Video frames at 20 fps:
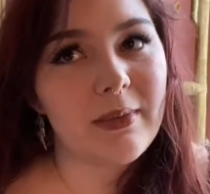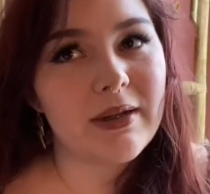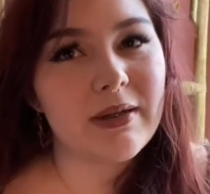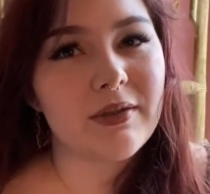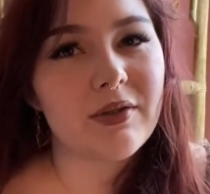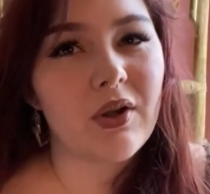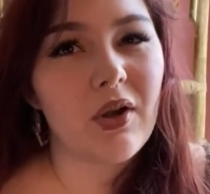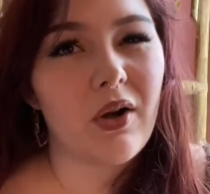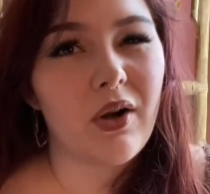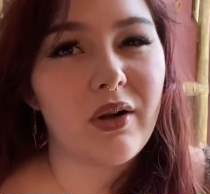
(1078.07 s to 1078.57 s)

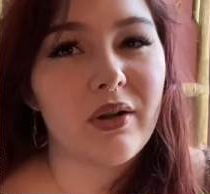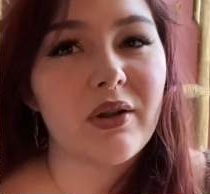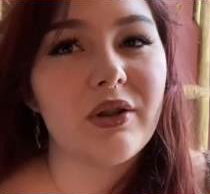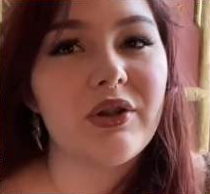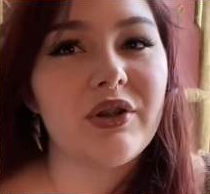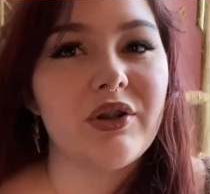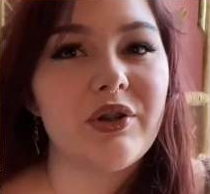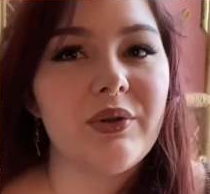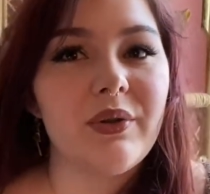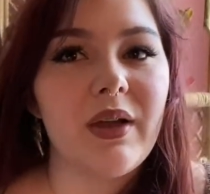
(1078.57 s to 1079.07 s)
it's hard
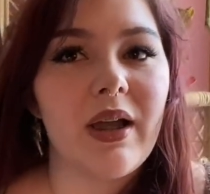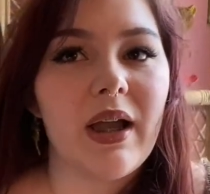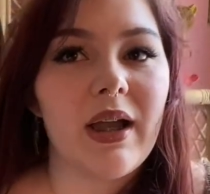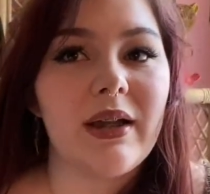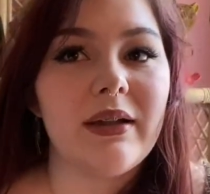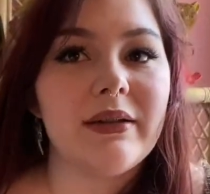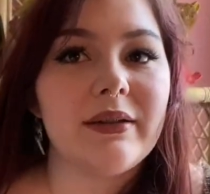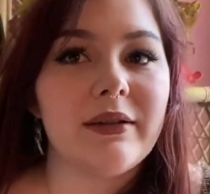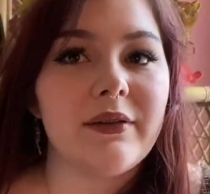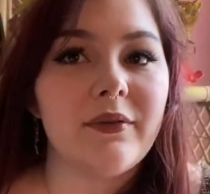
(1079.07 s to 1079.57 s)
to
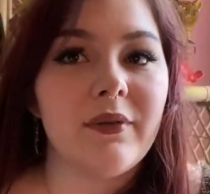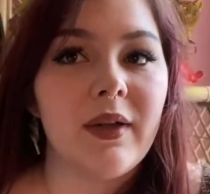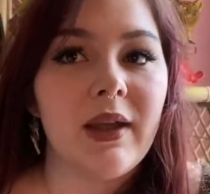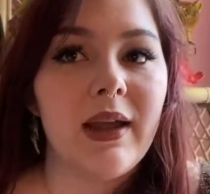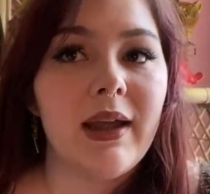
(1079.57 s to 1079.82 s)
kind of